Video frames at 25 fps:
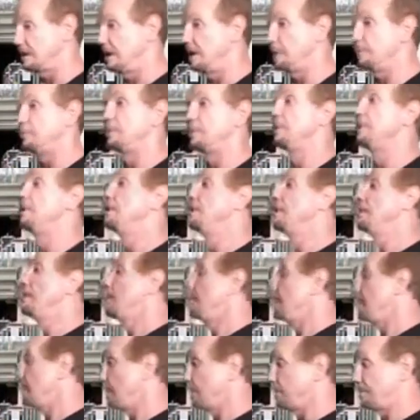up.
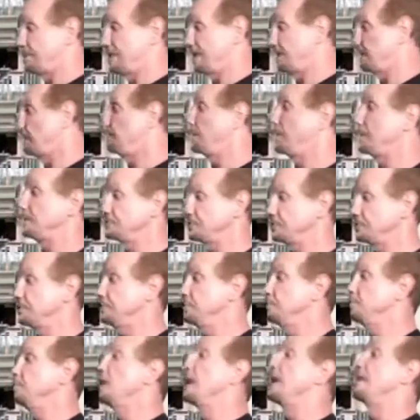Yeah, I'll take the best of
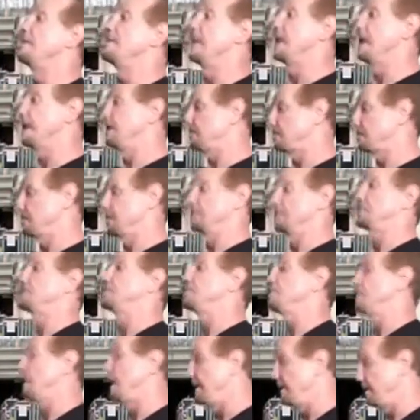you, and then I'll start to
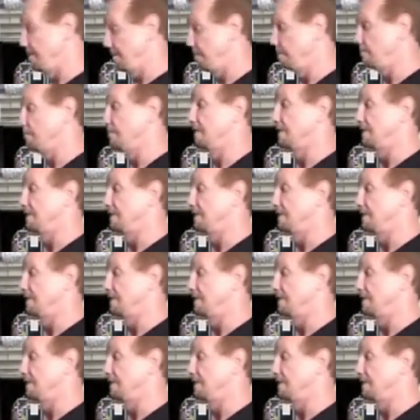shine you. When